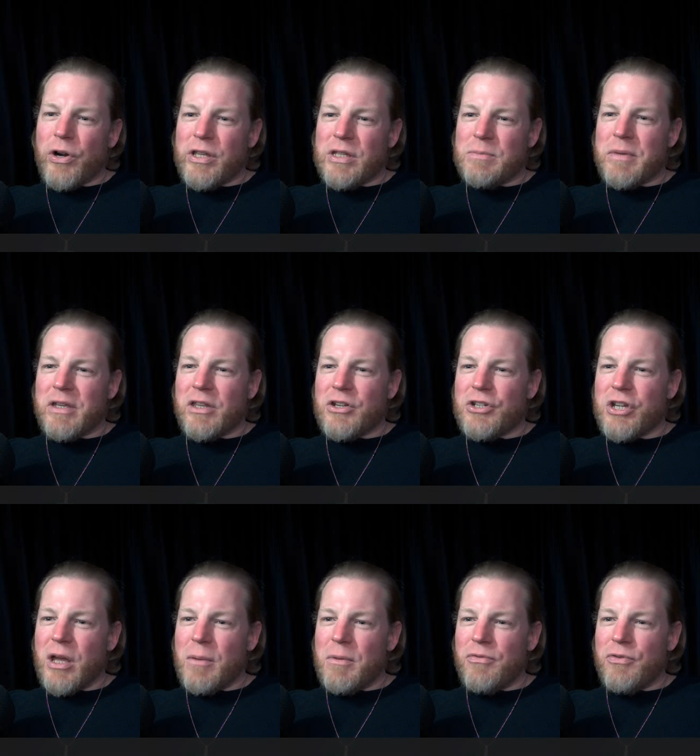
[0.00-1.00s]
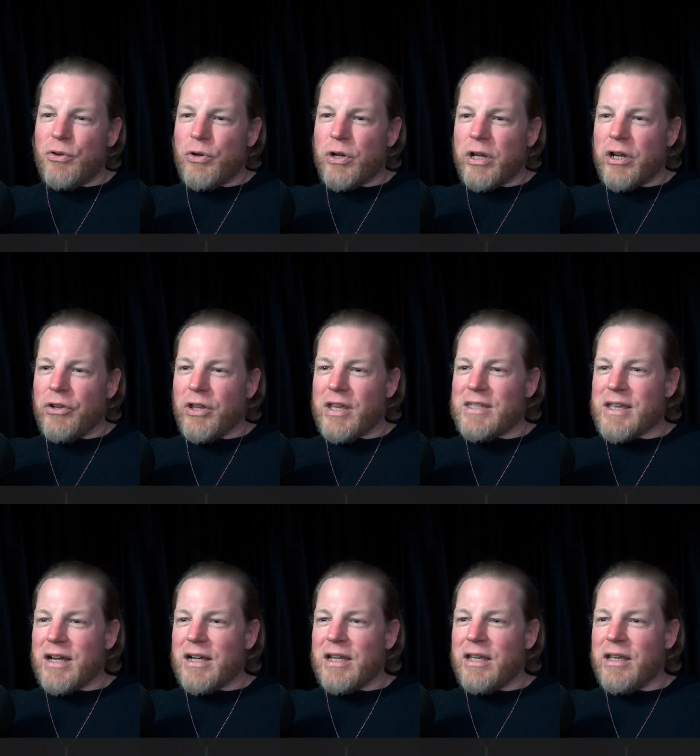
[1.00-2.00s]
is being the GM and figuring out
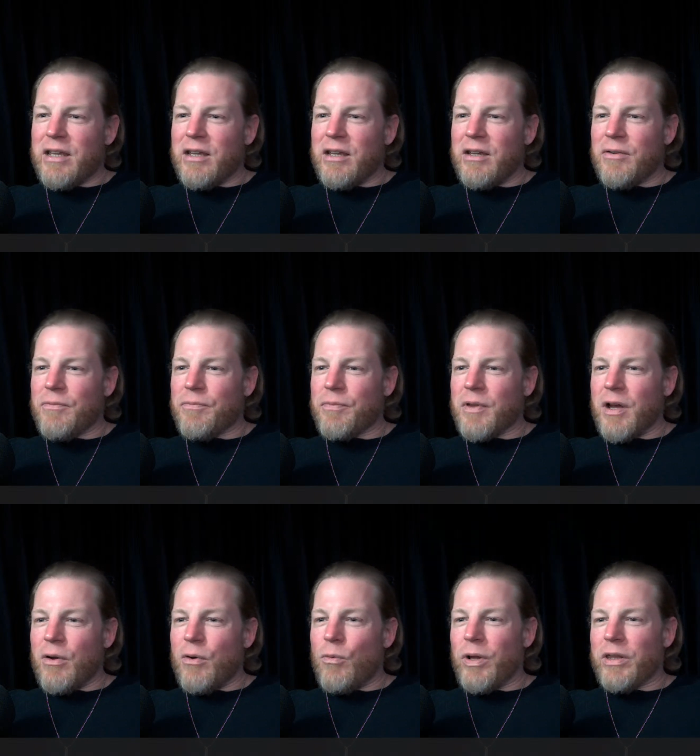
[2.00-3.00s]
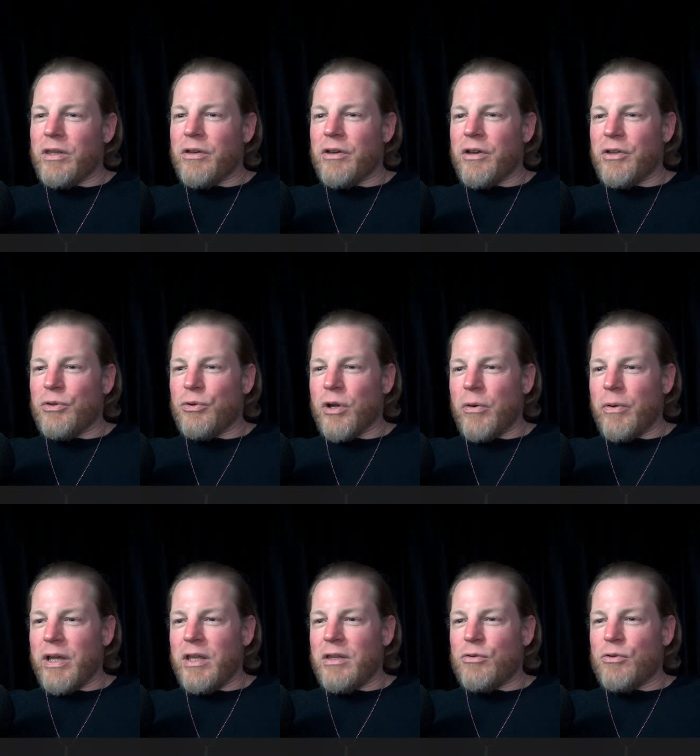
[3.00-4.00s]
exactly what to
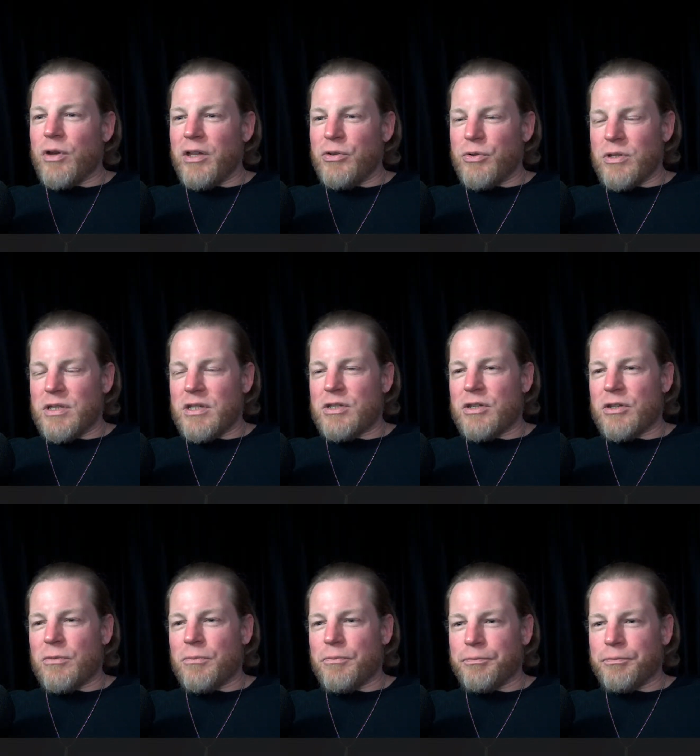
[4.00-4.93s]
narrate to a transition?